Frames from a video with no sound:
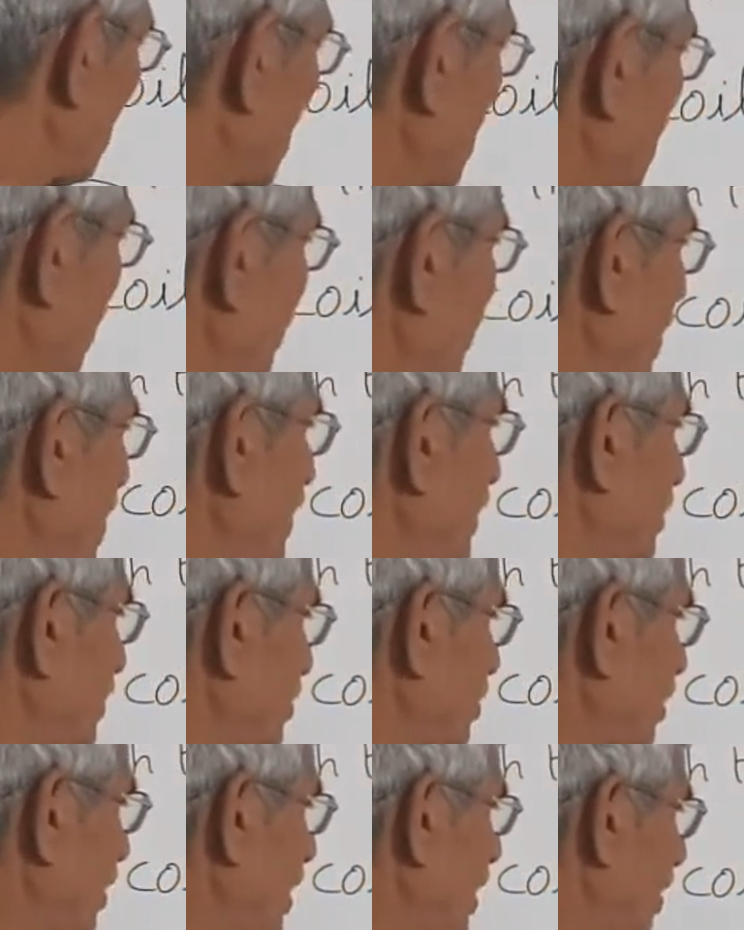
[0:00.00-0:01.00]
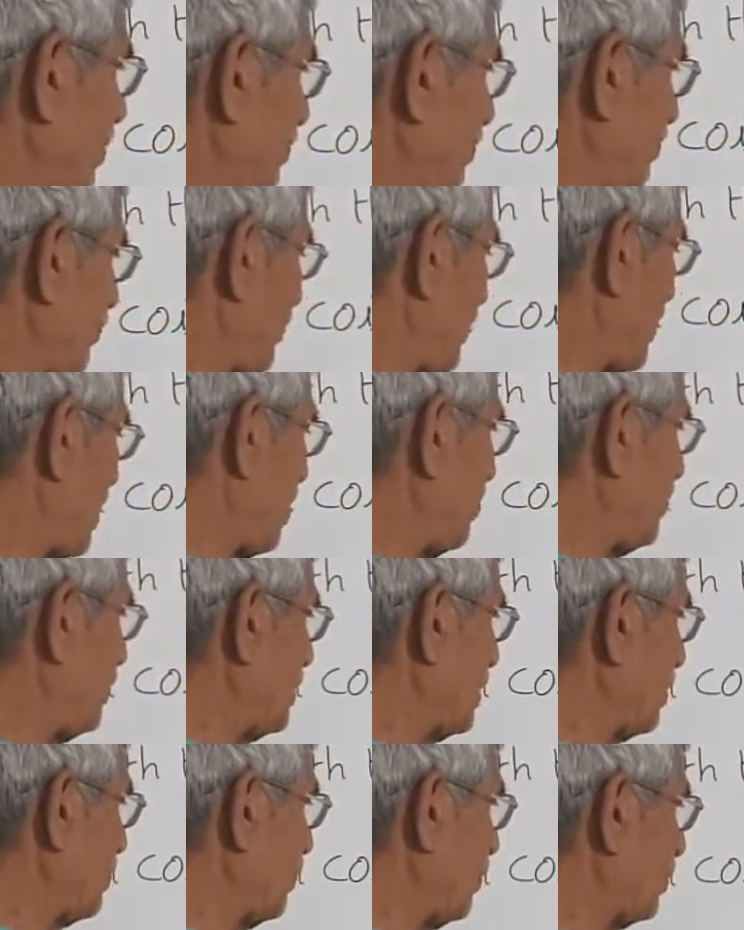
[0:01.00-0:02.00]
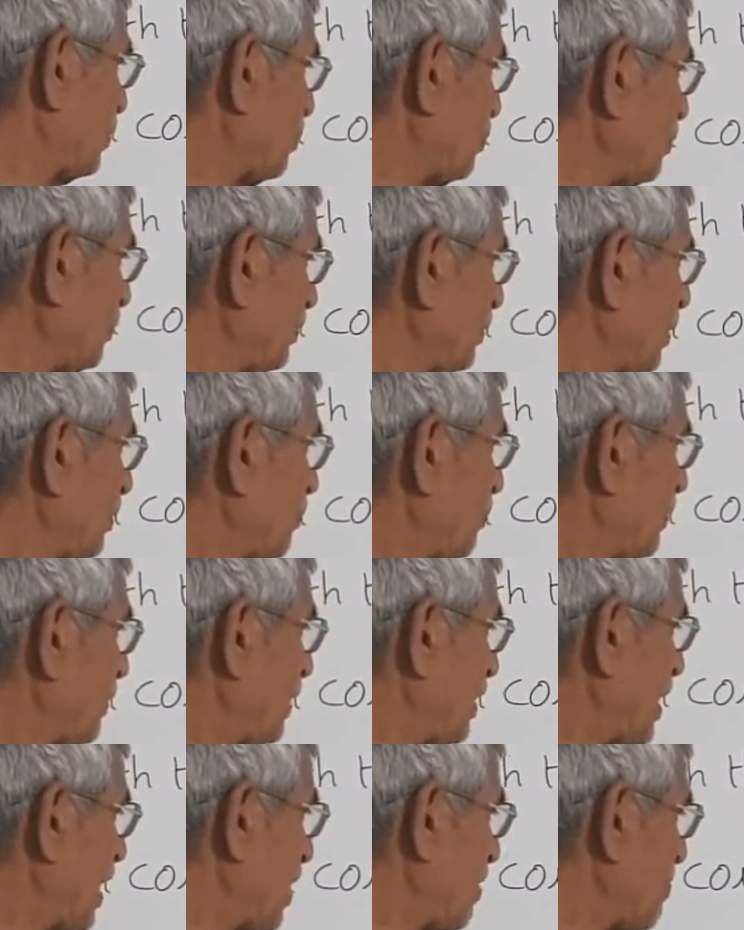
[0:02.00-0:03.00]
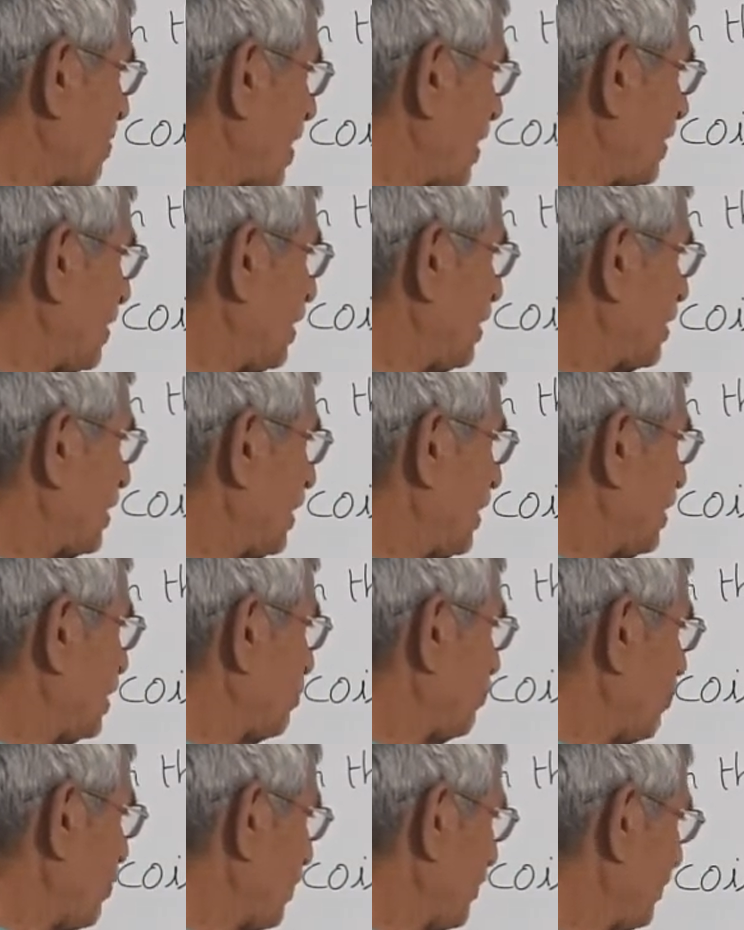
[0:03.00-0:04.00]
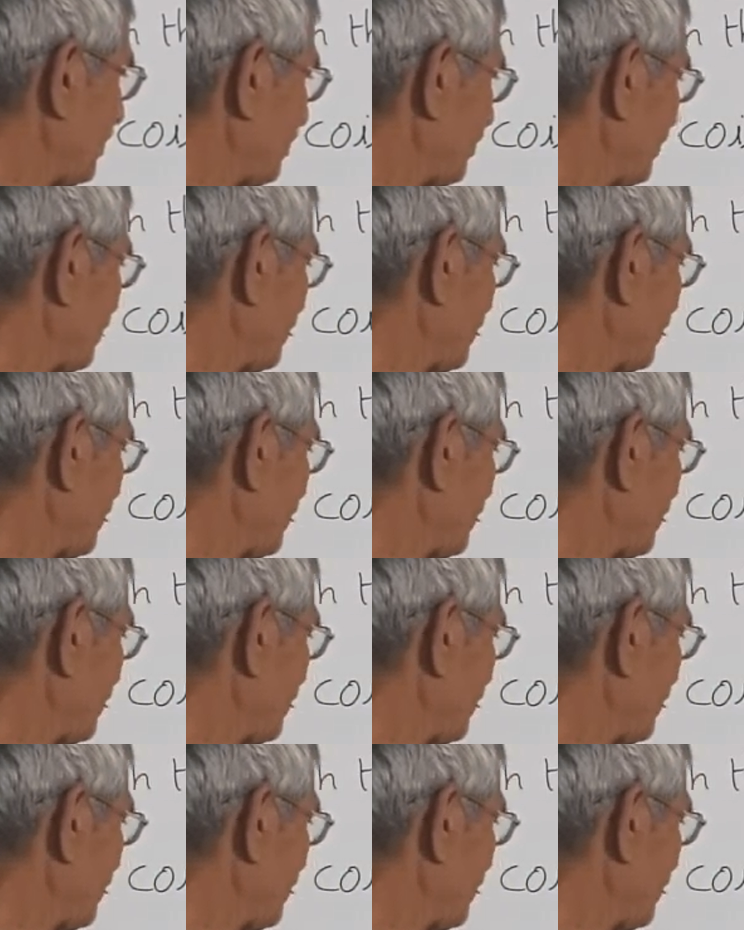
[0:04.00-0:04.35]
can define the M. M is equal to, if di by dt is 1,